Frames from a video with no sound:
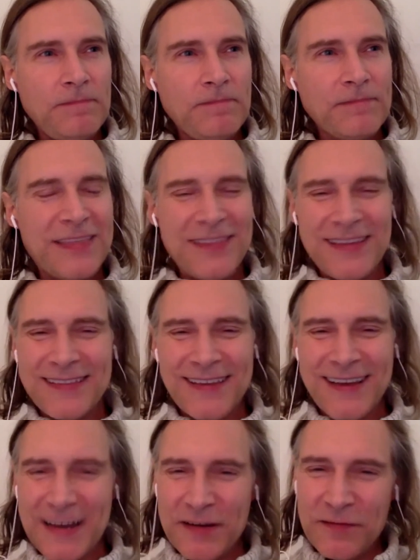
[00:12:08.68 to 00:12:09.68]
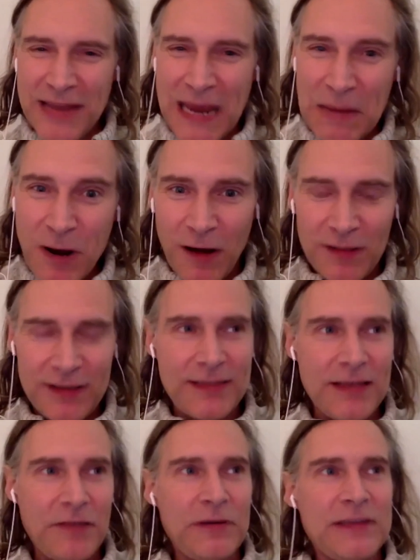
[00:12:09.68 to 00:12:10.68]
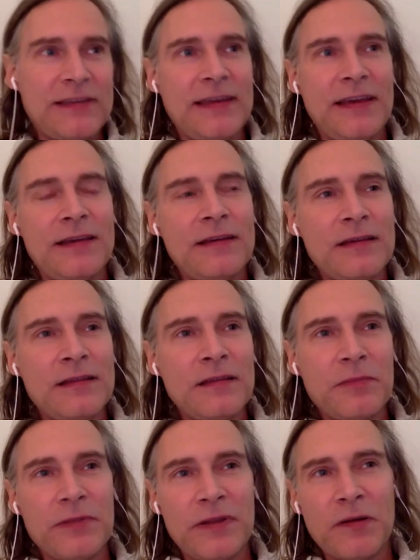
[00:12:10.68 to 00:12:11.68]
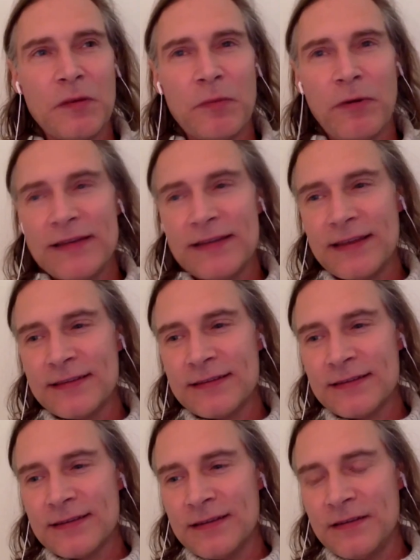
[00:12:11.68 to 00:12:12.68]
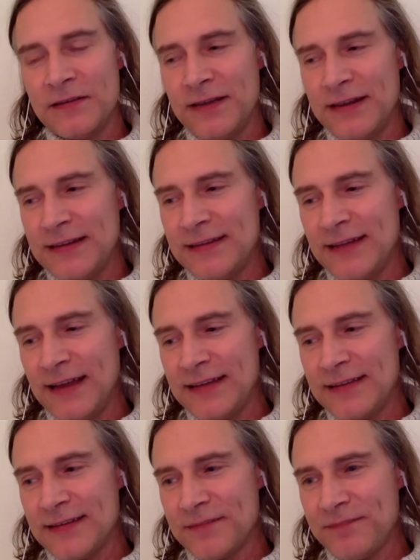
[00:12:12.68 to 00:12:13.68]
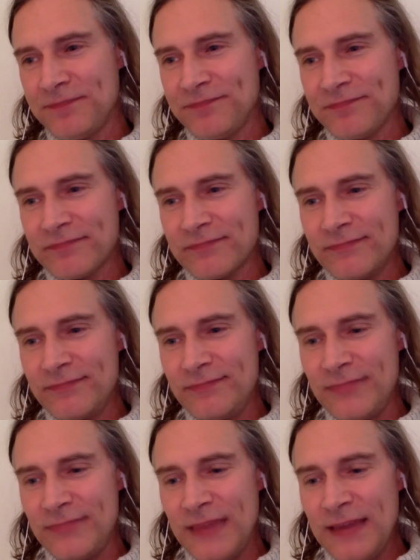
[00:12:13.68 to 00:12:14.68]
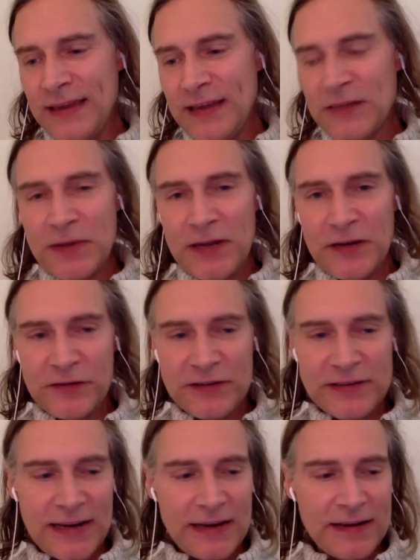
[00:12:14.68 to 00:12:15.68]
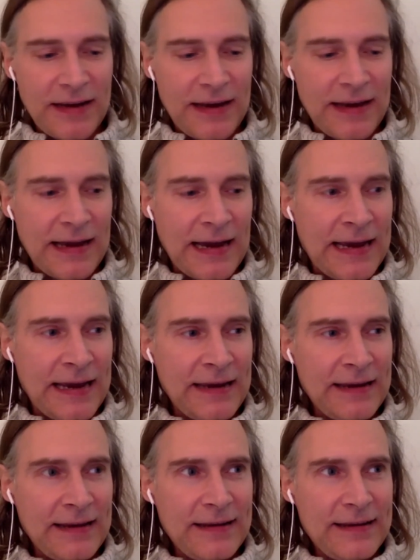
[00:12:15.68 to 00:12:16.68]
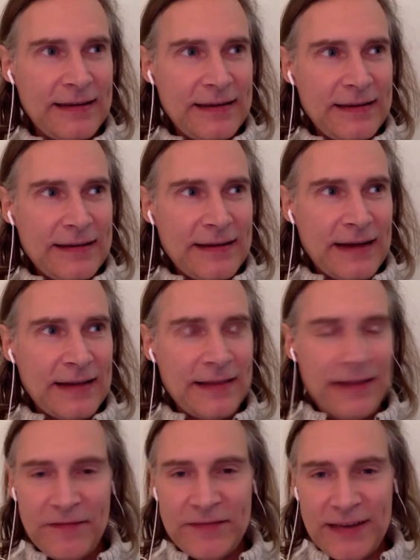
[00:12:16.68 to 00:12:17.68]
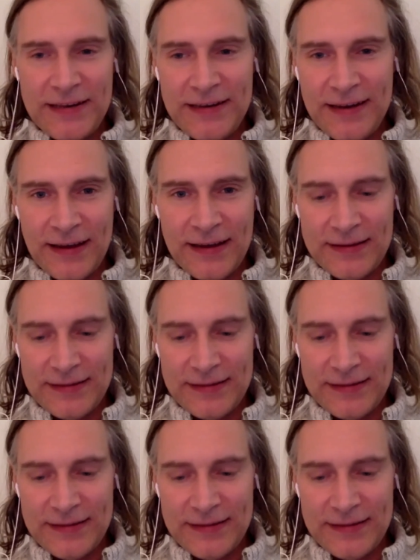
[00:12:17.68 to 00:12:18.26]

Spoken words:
the kind of name calling that we see in the political process in the United States. It's been interesting. I left India